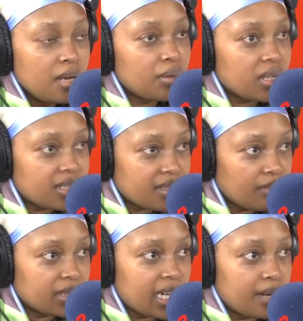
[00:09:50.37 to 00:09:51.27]
because
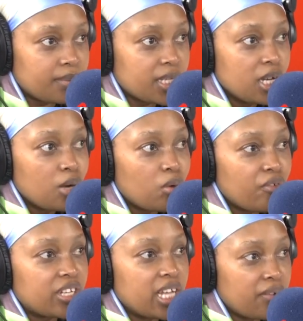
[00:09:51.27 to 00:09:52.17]
sometimes
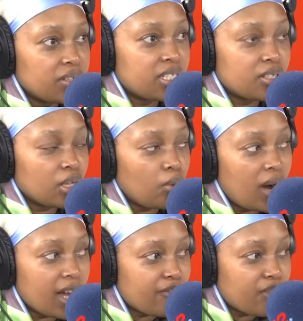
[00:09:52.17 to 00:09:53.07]
we've inherited the
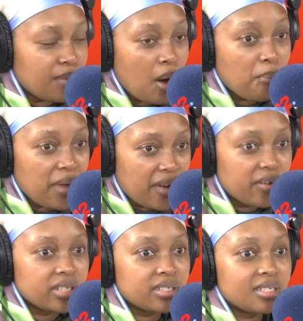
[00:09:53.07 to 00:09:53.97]
why from our
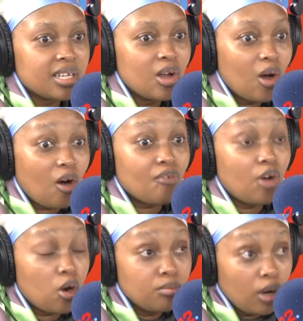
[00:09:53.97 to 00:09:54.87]
parents
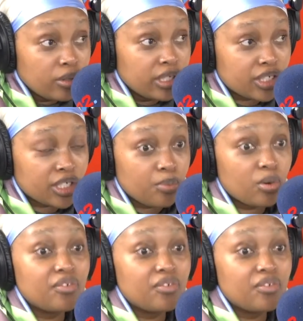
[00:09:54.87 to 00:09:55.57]
of home ownership.